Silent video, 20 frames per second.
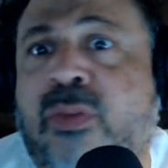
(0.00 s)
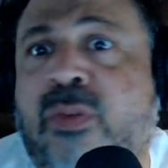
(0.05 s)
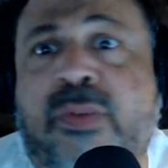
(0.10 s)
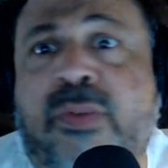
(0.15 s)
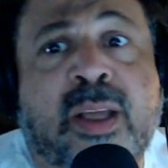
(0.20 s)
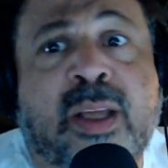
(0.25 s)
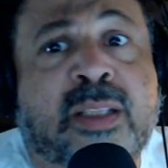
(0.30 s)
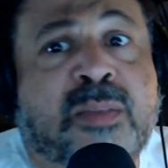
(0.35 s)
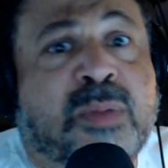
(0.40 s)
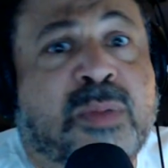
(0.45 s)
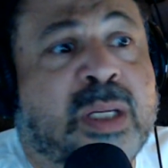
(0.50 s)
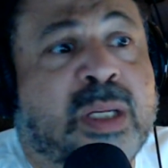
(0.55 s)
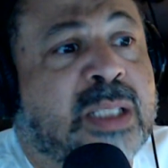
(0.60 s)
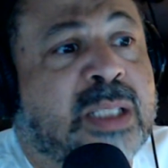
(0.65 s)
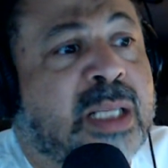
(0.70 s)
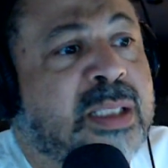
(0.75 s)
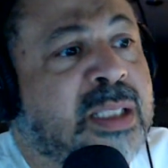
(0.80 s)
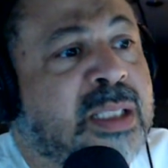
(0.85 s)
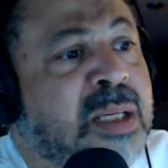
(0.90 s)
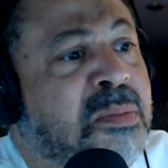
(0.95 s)
fans because
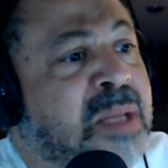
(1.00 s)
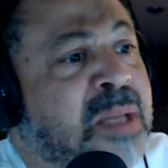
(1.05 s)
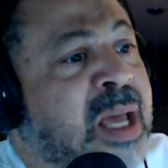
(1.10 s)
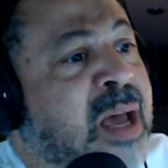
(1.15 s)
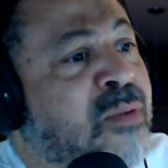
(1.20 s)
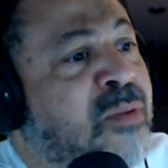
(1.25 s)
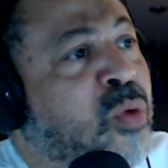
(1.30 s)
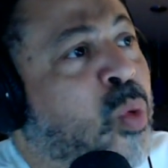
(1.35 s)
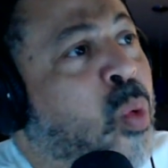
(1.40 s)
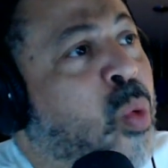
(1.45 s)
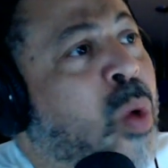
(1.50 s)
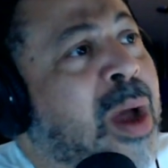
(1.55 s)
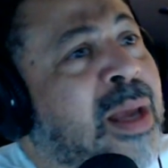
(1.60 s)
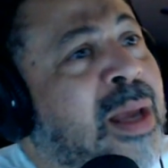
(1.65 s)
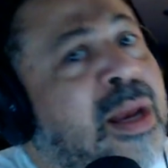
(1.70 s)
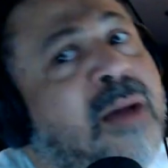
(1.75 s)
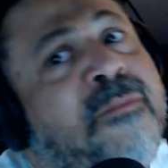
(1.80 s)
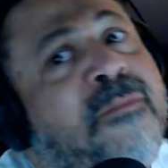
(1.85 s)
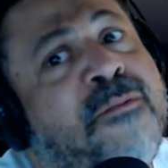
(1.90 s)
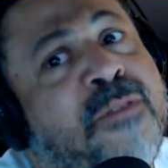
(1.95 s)
I seem to have quite
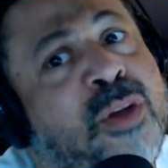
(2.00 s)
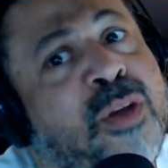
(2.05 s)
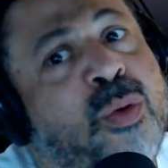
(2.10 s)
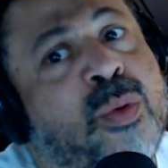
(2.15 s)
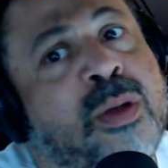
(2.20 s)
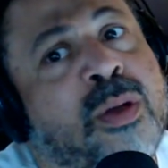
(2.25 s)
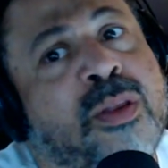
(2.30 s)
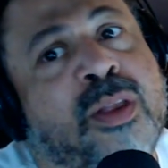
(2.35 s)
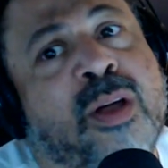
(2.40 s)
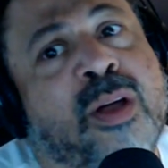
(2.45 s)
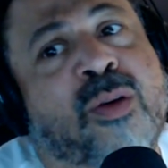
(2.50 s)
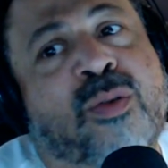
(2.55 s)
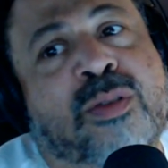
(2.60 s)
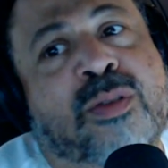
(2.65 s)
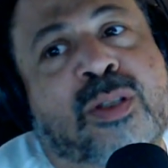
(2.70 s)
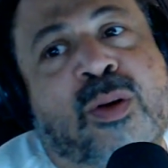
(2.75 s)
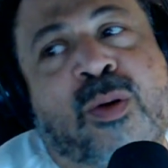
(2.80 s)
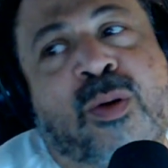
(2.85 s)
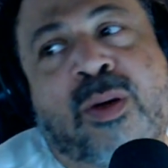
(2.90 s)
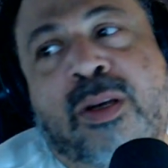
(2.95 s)
a few of
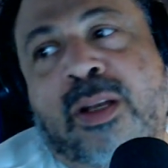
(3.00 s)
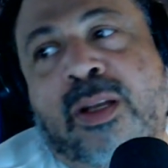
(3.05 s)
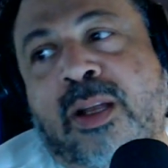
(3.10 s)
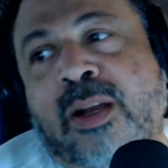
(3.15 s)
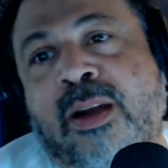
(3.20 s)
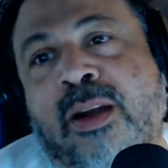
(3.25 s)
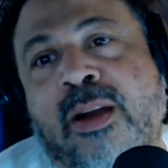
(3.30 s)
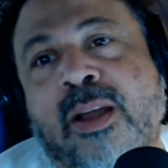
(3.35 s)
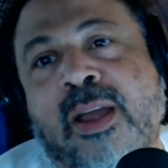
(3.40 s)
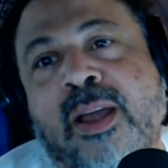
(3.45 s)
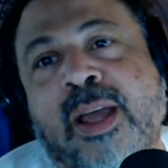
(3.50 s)
those on here.